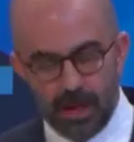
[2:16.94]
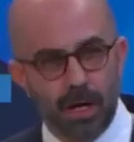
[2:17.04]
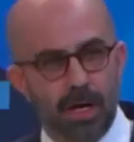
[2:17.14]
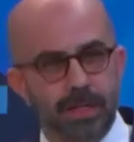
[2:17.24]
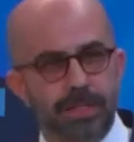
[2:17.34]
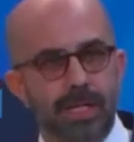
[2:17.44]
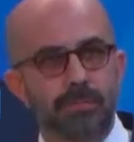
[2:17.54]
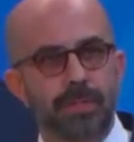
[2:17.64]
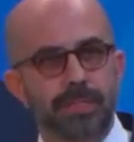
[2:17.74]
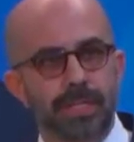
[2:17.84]
On
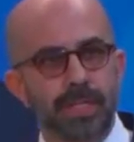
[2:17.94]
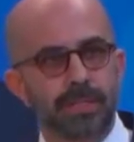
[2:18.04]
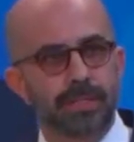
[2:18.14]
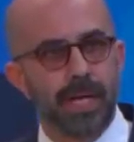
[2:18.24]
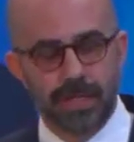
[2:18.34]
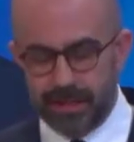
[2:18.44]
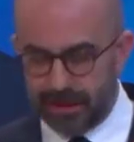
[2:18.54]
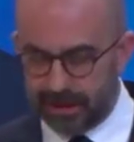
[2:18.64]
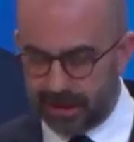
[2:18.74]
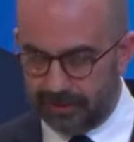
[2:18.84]
December 6,
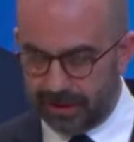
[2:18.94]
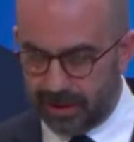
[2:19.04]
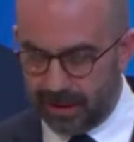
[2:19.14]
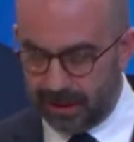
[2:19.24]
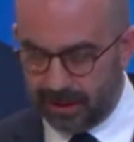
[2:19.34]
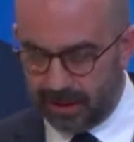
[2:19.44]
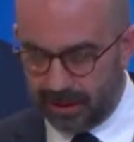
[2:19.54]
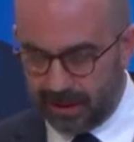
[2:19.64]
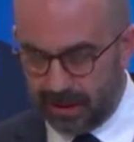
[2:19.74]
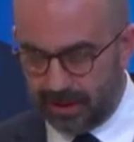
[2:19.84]
1917,
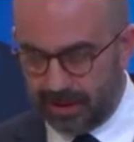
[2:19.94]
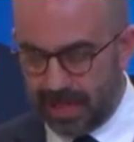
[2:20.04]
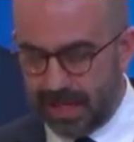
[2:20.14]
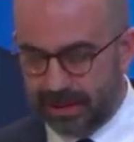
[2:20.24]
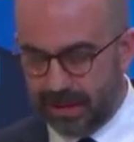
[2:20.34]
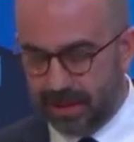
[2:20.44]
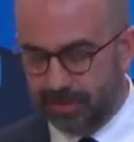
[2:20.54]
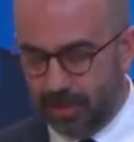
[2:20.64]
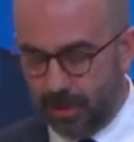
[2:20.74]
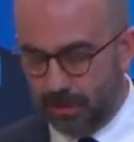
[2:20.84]
the
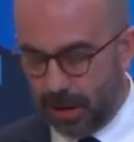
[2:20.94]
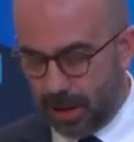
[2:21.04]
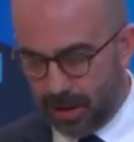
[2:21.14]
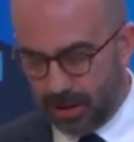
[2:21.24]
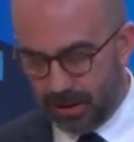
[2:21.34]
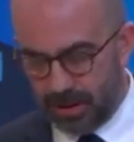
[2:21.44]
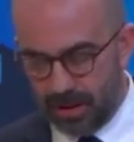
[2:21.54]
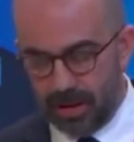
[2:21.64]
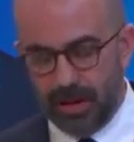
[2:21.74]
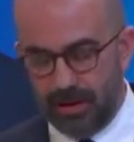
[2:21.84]
SS Mont Blanc,
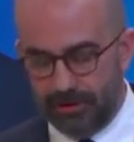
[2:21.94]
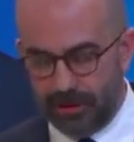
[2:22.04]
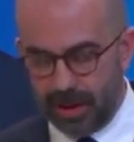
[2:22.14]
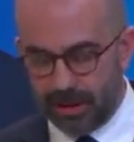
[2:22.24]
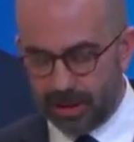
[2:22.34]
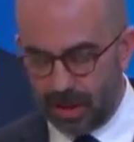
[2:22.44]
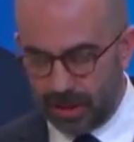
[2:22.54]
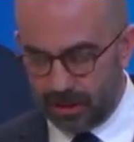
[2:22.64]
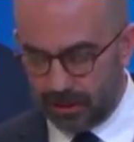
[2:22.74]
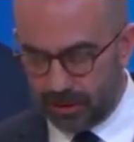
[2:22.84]
a French
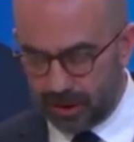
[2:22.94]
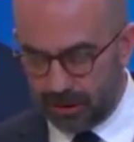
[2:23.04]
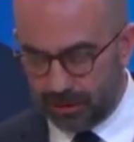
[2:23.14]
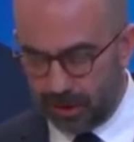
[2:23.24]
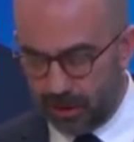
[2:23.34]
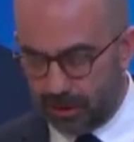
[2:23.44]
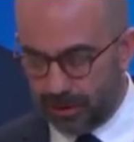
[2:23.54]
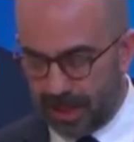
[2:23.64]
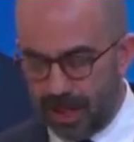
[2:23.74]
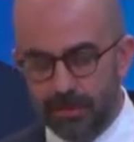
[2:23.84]
cargo ship loaded
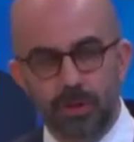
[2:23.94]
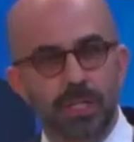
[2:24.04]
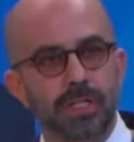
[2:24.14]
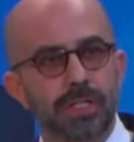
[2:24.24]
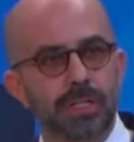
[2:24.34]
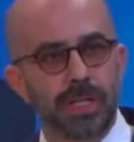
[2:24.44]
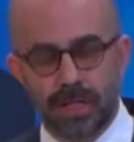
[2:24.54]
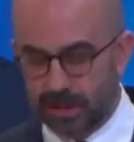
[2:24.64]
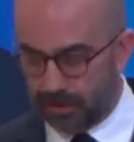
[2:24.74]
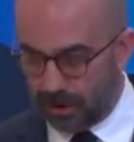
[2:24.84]
with ammunition and
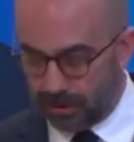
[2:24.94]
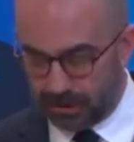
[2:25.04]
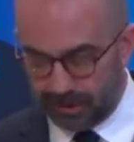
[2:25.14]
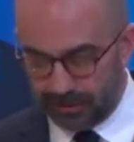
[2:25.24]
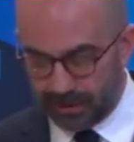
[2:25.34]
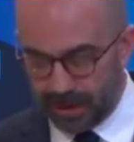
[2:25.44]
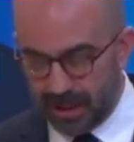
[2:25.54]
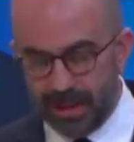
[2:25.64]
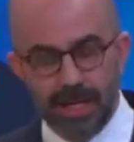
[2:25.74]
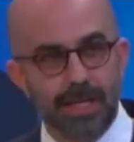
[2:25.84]
explosives
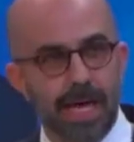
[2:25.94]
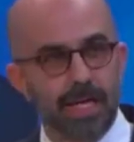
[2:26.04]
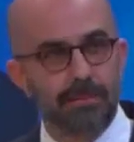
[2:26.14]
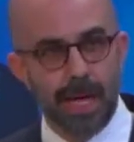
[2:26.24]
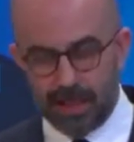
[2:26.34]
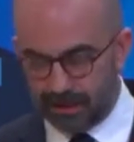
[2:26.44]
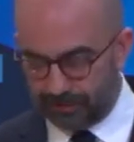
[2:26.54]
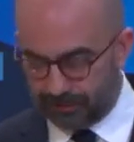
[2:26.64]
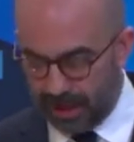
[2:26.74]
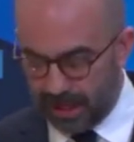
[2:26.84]
and headed back to
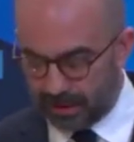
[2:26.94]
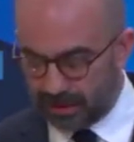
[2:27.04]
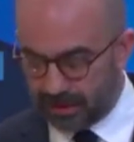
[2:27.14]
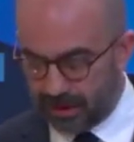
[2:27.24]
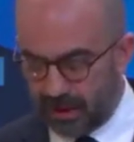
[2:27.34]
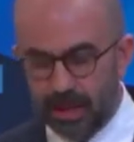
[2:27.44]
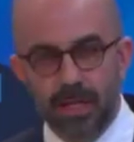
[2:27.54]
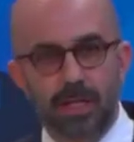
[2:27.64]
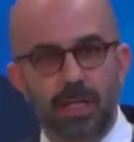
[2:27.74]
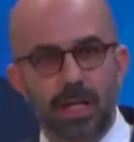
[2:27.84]
France,
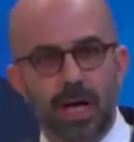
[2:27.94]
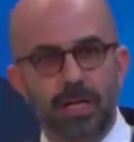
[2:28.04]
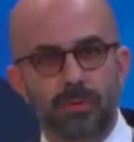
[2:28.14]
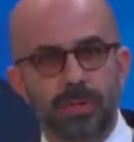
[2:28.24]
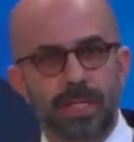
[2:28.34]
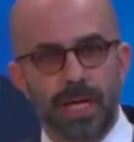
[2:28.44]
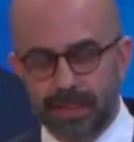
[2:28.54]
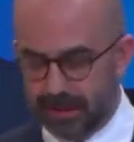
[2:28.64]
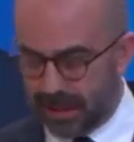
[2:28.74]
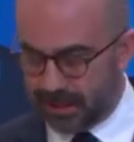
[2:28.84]
collided with the
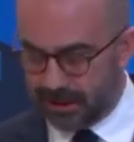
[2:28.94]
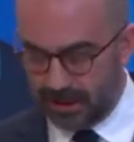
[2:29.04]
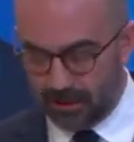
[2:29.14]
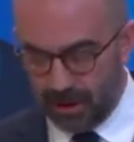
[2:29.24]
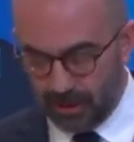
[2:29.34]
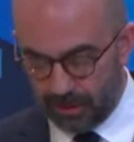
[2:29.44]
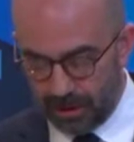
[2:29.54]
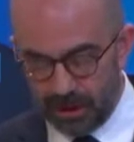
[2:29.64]
SS Imo,